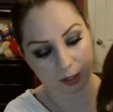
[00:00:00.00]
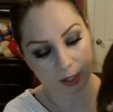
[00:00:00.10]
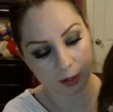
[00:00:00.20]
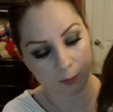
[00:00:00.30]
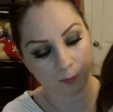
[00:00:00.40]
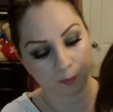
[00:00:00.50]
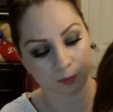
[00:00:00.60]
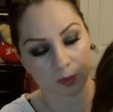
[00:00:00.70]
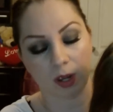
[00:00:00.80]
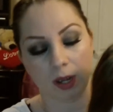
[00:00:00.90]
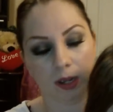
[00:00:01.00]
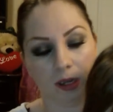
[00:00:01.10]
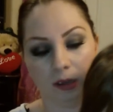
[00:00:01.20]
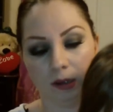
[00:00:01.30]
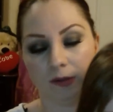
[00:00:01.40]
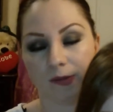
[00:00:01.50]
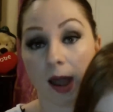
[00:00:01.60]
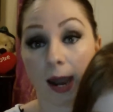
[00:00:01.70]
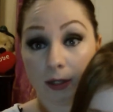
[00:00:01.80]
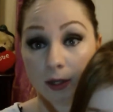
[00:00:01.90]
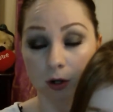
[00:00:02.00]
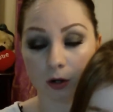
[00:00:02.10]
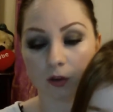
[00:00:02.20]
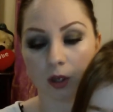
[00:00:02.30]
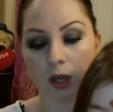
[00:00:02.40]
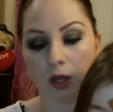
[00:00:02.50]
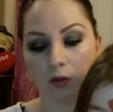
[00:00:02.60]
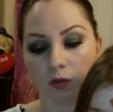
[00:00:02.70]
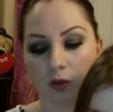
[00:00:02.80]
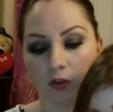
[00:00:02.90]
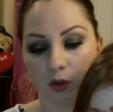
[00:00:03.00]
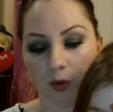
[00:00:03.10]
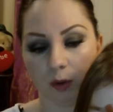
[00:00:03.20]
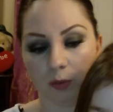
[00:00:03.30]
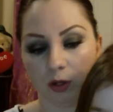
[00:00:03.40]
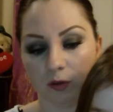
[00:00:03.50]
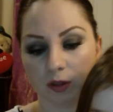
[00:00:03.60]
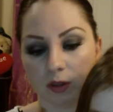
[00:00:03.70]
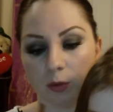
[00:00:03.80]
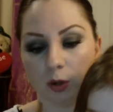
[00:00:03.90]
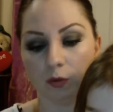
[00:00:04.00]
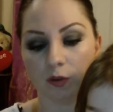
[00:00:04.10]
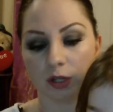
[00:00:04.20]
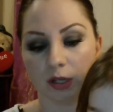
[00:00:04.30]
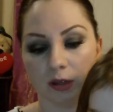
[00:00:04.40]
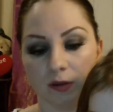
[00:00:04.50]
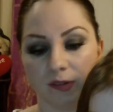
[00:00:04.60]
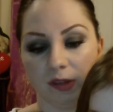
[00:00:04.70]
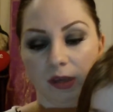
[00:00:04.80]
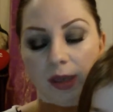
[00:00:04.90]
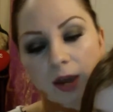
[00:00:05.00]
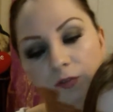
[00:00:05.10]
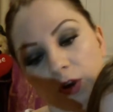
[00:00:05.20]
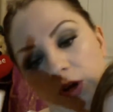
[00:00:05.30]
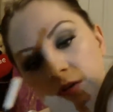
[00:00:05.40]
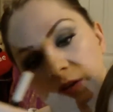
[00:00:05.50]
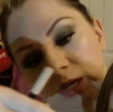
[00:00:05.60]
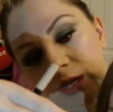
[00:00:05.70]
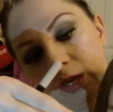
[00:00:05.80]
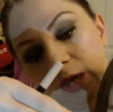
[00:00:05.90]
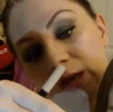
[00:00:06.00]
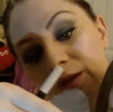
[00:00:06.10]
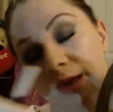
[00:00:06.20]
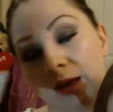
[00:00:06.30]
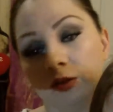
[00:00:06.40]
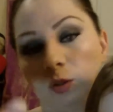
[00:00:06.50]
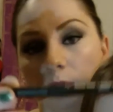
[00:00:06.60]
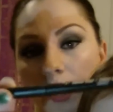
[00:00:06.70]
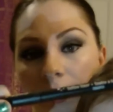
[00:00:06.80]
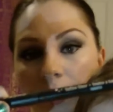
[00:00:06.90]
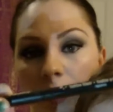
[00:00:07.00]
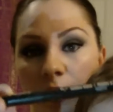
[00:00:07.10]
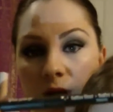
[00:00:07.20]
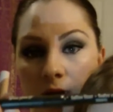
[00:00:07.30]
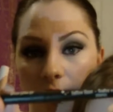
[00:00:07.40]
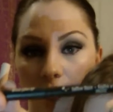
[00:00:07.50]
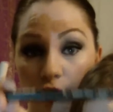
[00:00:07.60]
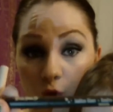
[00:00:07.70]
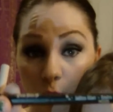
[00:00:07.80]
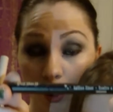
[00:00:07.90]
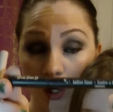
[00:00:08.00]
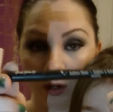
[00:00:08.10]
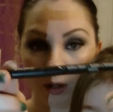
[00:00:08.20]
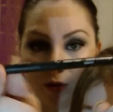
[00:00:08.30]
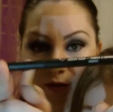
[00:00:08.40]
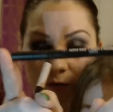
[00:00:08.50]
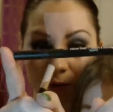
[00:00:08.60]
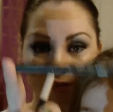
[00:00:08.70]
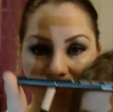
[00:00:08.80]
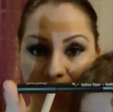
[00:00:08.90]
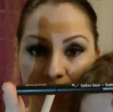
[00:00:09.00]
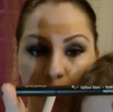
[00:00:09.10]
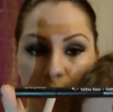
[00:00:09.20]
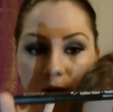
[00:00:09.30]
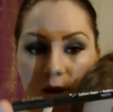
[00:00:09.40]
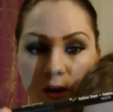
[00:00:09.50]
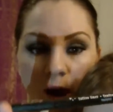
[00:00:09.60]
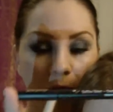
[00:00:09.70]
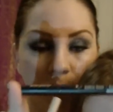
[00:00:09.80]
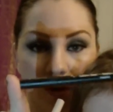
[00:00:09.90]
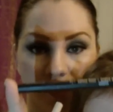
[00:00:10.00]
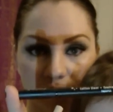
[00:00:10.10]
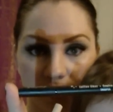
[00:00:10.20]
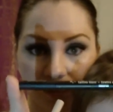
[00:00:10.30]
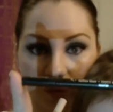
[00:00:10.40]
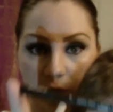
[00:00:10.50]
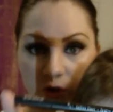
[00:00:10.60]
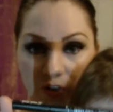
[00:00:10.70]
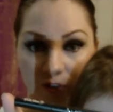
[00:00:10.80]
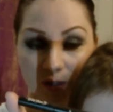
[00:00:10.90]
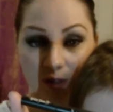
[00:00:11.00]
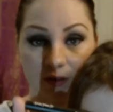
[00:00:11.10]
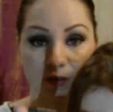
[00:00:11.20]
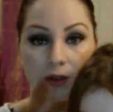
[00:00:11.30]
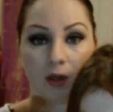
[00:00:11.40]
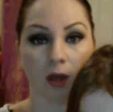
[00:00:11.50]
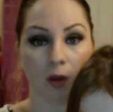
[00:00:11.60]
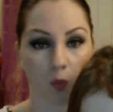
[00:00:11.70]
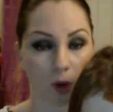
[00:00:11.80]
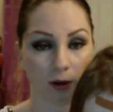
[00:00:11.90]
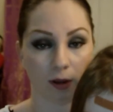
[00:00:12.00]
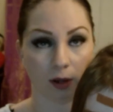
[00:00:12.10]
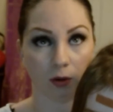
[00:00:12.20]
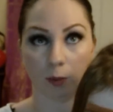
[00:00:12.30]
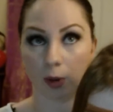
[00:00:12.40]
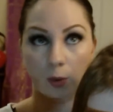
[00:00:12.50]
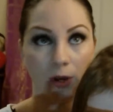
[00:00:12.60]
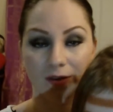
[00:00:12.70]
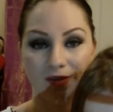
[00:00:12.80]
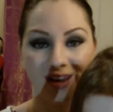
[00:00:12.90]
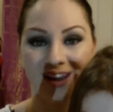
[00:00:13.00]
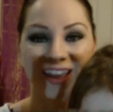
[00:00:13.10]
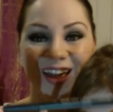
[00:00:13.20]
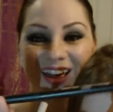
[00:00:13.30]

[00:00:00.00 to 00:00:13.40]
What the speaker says: in line is eyeliners. So the two I've been using the most is the Kat Von D Tattoo Liner in Trooper. This is my second one. I will continue to purchase this. I'm wearing it. No, I'm not wearing it today.